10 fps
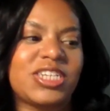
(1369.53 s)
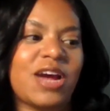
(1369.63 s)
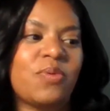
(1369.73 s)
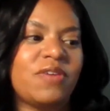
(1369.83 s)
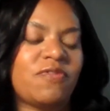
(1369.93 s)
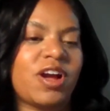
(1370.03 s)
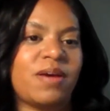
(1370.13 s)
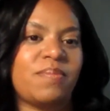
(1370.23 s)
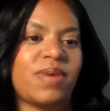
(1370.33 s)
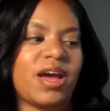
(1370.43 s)
I went
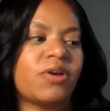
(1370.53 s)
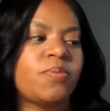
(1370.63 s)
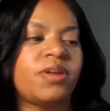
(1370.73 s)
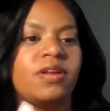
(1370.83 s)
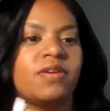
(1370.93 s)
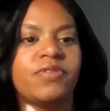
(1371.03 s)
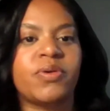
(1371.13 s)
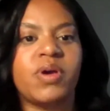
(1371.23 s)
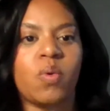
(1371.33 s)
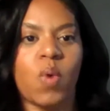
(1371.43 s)
from, I grew up in an
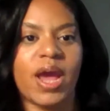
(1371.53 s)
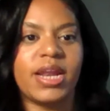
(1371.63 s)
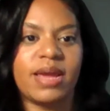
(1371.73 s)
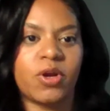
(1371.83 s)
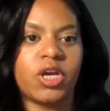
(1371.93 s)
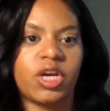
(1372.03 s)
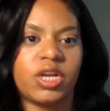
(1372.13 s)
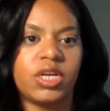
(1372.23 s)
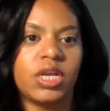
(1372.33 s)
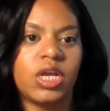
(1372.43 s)
affluent white neighborhood